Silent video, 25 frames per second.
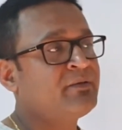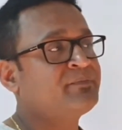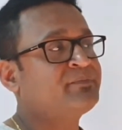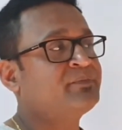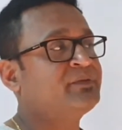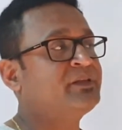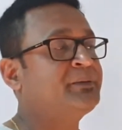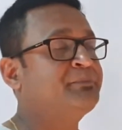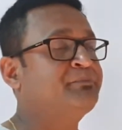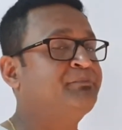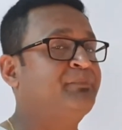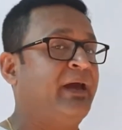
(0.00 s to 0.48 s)

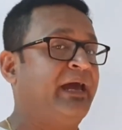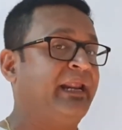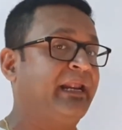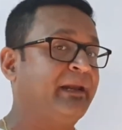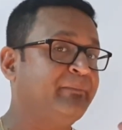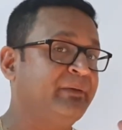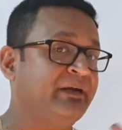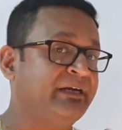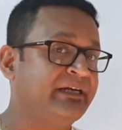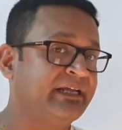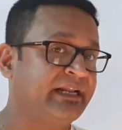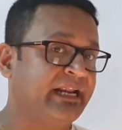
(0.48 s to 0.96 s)
the
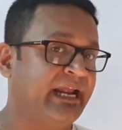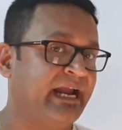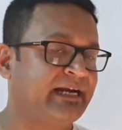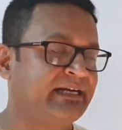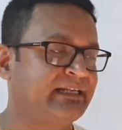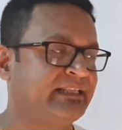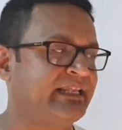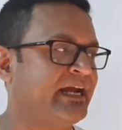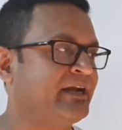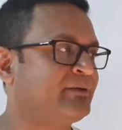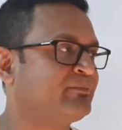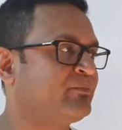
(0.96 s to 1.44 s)
parameter
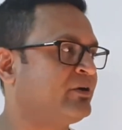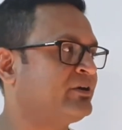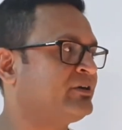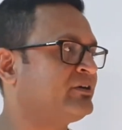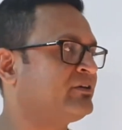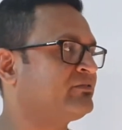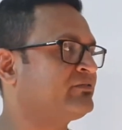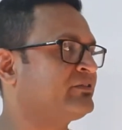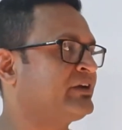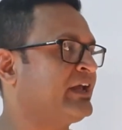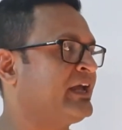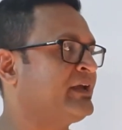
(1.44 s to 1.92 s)
at that point
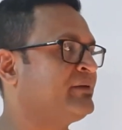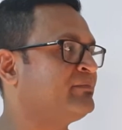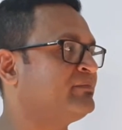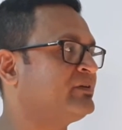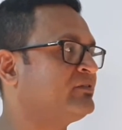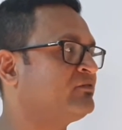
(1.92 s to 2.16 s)
of time